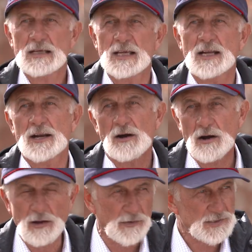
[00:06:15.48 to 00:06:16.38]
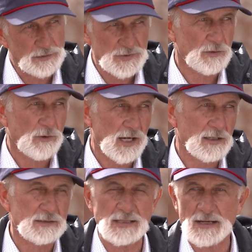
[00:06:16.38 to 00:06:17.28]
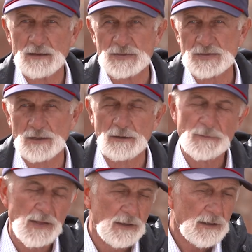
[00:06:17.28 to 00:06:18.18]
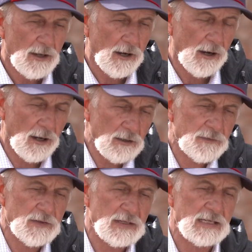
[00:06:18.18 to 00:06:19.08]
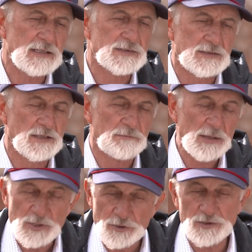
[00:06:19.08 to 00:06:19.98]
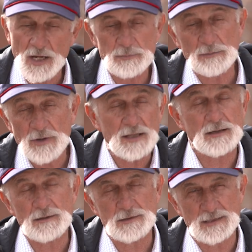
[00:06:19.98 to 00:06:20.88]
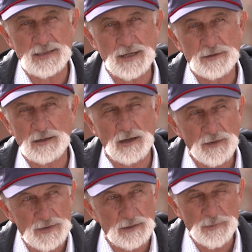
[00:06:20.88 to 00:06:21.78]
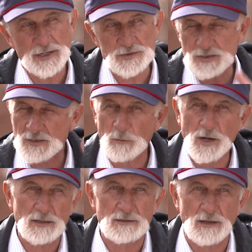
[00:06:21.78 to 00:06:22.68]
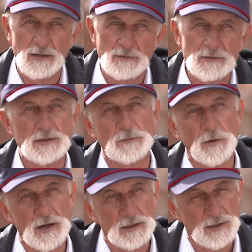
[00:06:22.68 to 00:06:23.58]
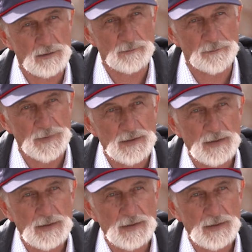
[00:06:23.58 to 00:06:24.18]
it had all this. It was a wild town. So all of the needs that maybe could not be met here in the town here, all the miners just could walk to Hartville and walk home.